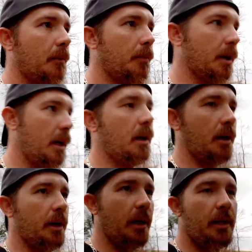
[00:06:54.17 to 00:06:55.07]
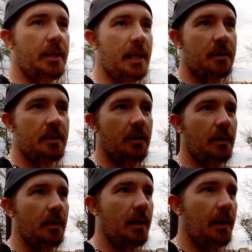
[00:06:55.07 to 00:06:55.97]
put it on another tester
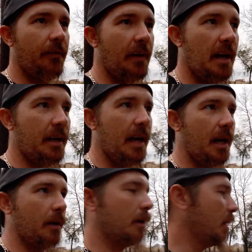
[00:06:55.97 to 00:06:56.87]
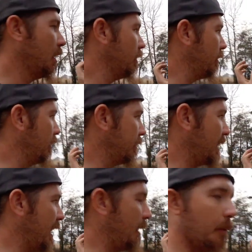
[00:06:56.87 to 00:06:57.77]
and found out that the
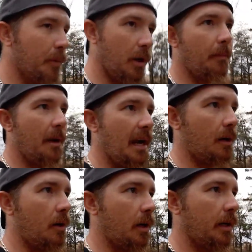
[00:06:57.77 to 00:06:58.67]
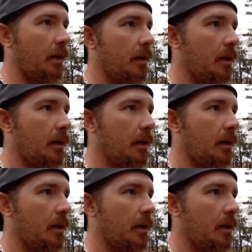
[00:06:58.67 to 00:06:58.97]
time we put it back on,